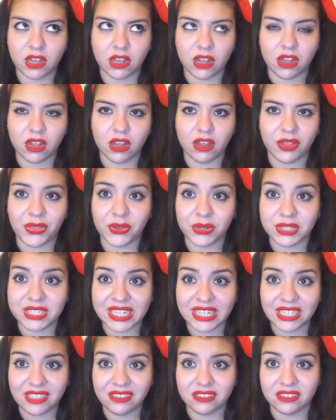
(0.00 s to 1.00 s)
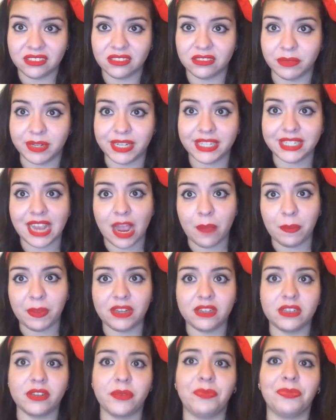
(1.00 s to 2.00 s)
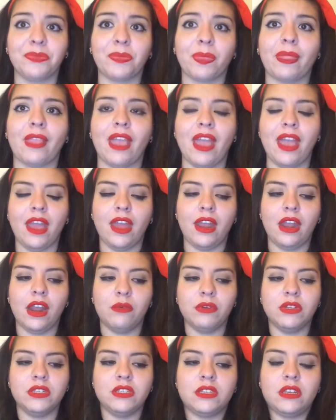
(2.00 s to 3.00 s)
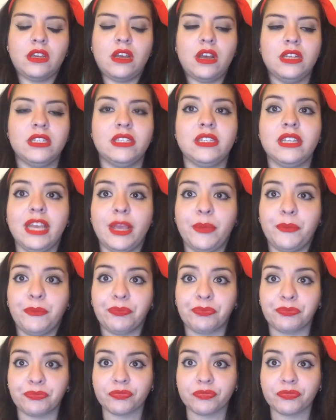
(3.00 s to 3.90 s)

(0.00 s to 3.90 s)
13 when this happened, and I was asleep,